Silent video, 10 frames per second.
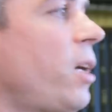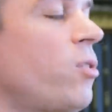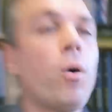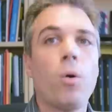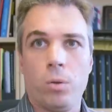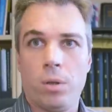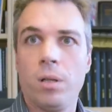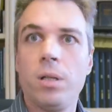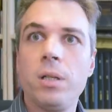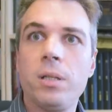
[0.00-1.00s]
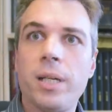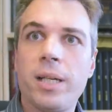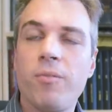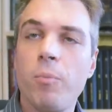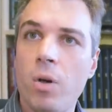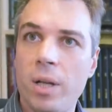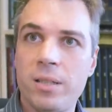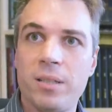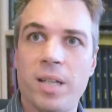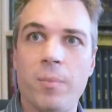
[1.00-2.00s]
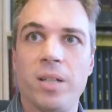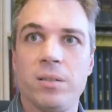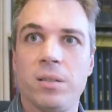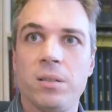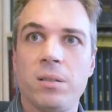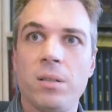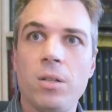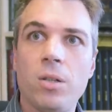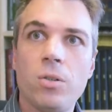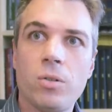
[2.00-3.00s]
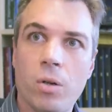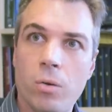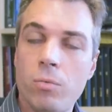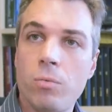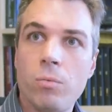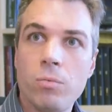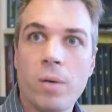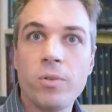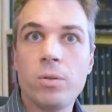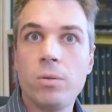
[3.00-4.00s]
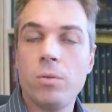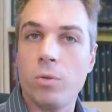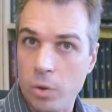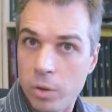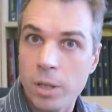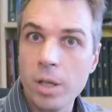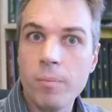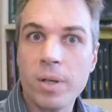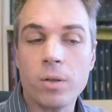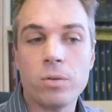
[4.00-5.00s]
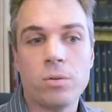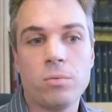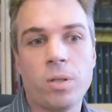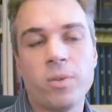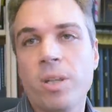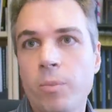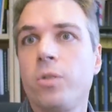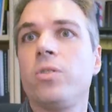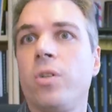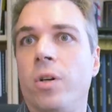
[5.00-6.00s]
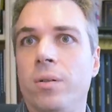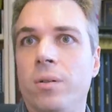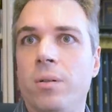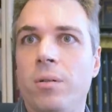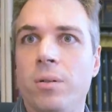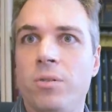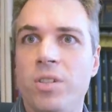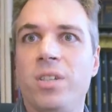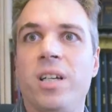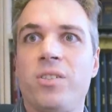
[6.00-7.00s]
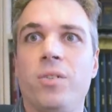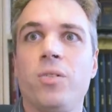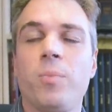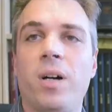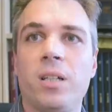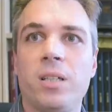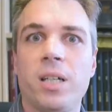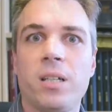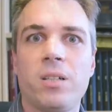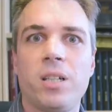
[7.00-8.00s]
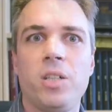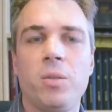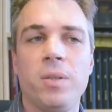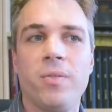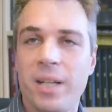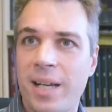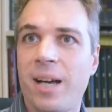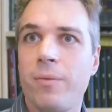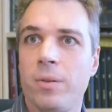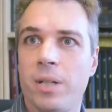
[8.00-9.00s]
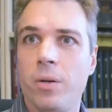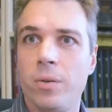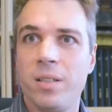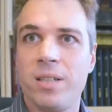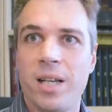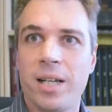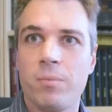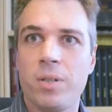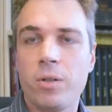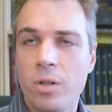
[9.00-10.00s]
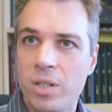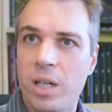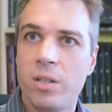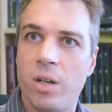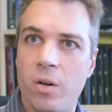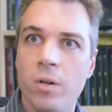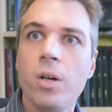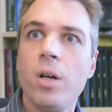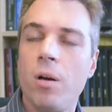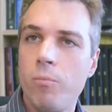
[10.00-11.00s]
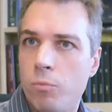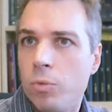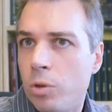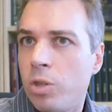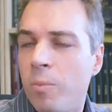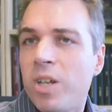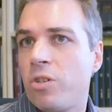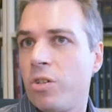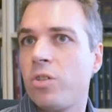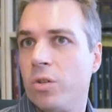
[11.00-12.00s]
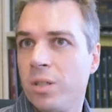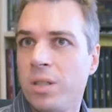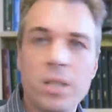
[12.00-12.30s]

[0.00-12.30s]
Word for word: as a whole, they give more or less the same answers. So that was good because there was some concern on G C H Q's part that they need to be very careful there who they select, but turns out no. Um, it's a mixture is good.